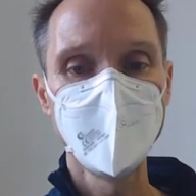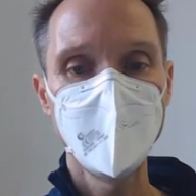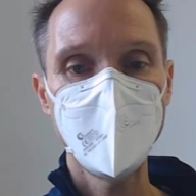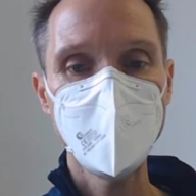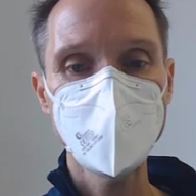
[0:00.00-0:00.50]

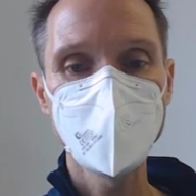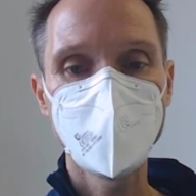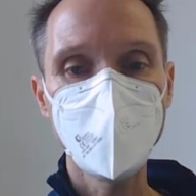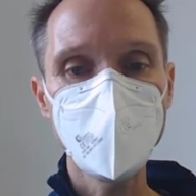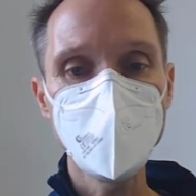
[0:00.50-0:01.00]
And at the
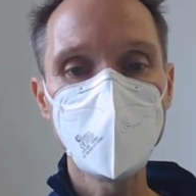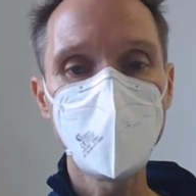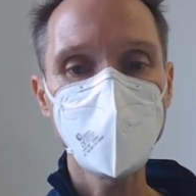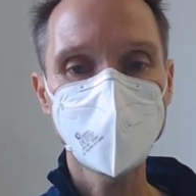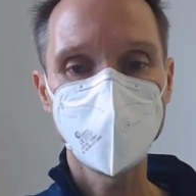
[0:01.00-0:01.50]
very
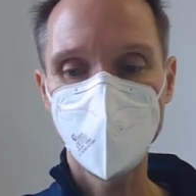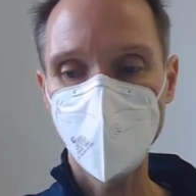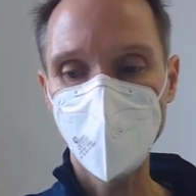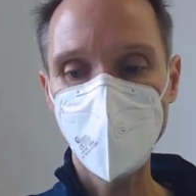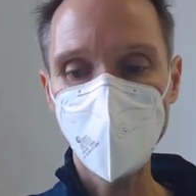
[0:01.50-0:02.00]
bottom,
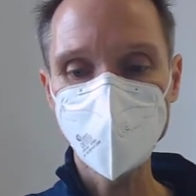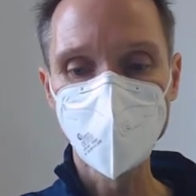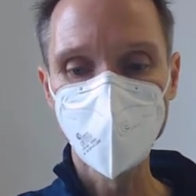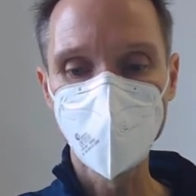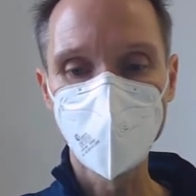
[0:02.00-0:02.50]
after the
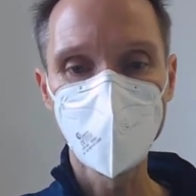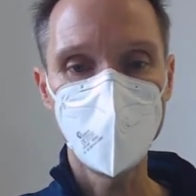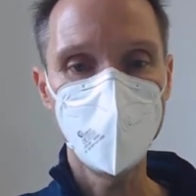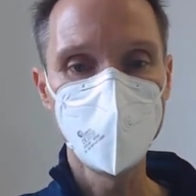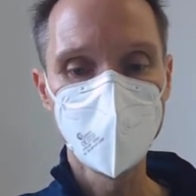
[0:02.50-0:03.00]

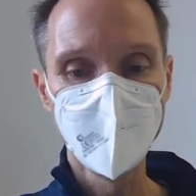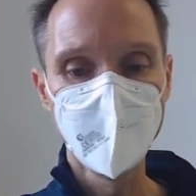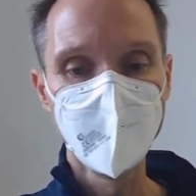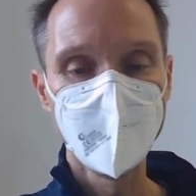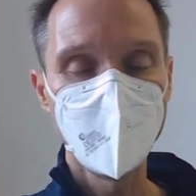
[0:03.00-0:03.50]
form,
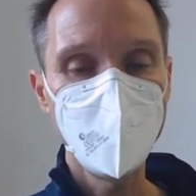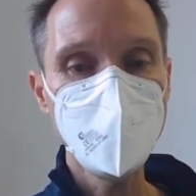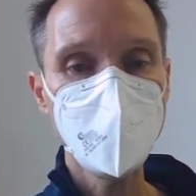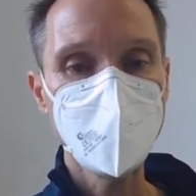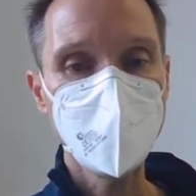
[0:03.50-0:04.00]
we
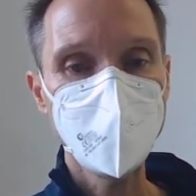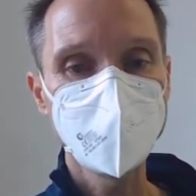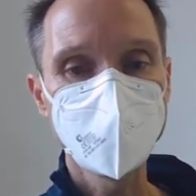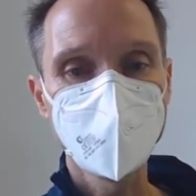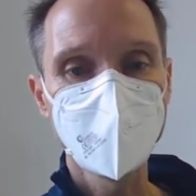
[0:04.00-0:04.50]
add
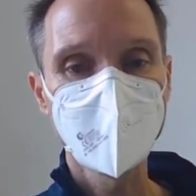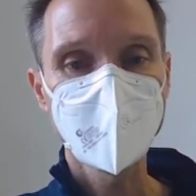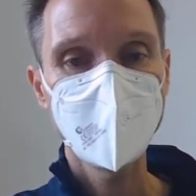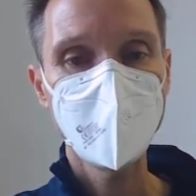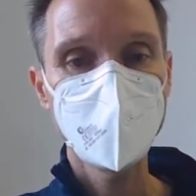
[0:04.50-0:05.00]

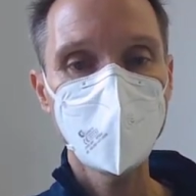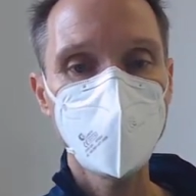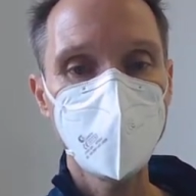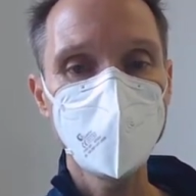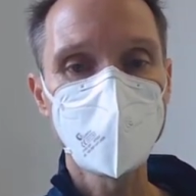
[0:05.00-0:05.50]
a
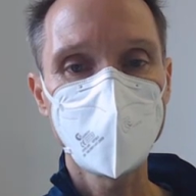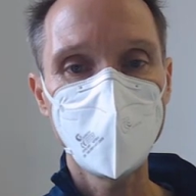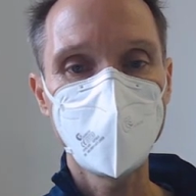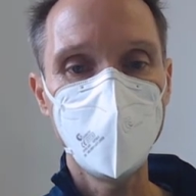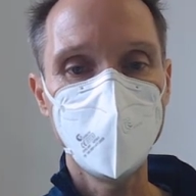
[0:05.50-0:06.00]

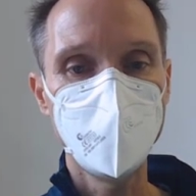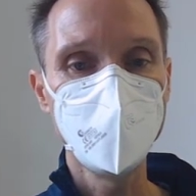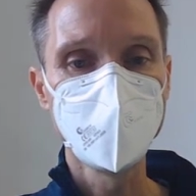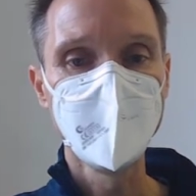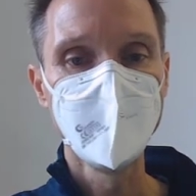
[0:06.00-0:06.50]
paragraph here.
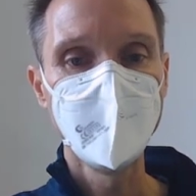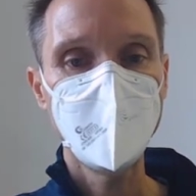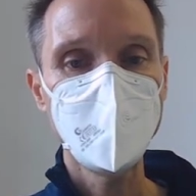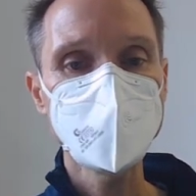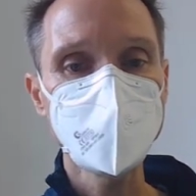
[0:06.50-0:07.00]
And
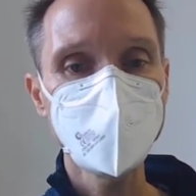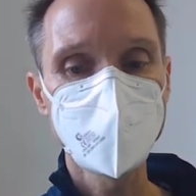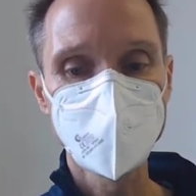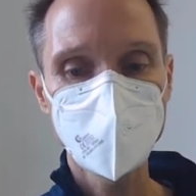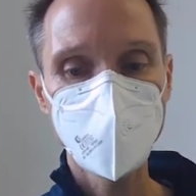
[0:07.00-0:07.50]
inside of
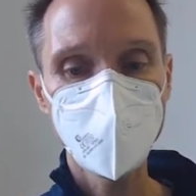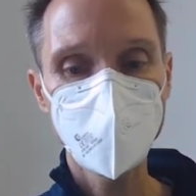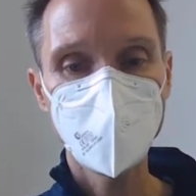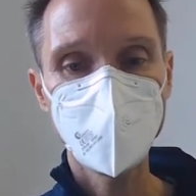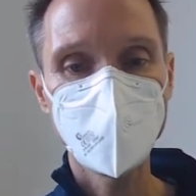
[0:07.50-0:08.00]
this
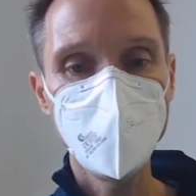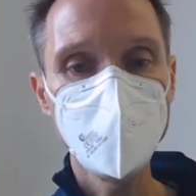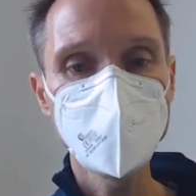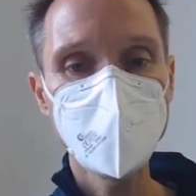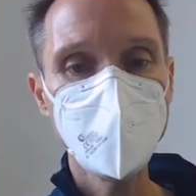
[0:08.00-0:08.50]
paragraph, we
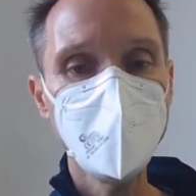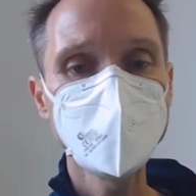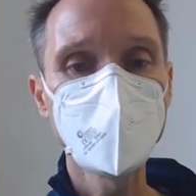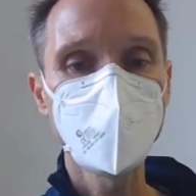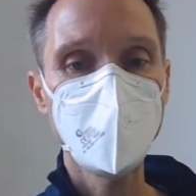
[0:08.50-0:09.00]
use an
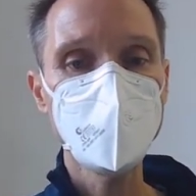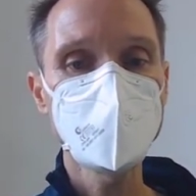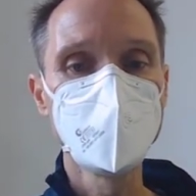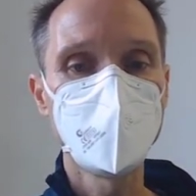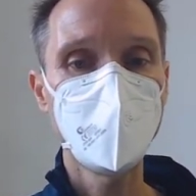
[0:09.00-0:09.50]

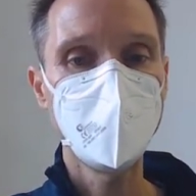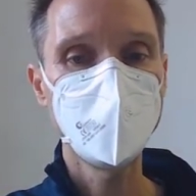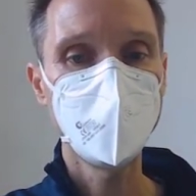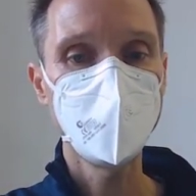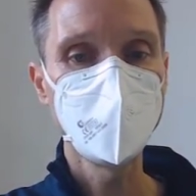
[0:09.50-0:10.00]
interpolation
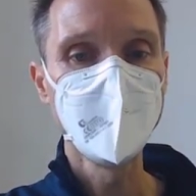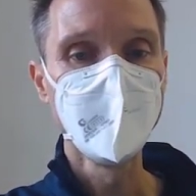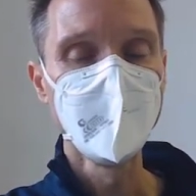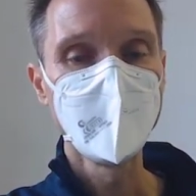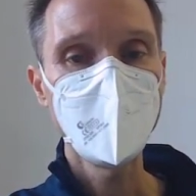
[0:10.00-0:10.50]
binding
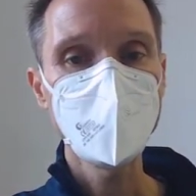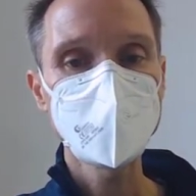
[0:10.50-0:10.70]
where we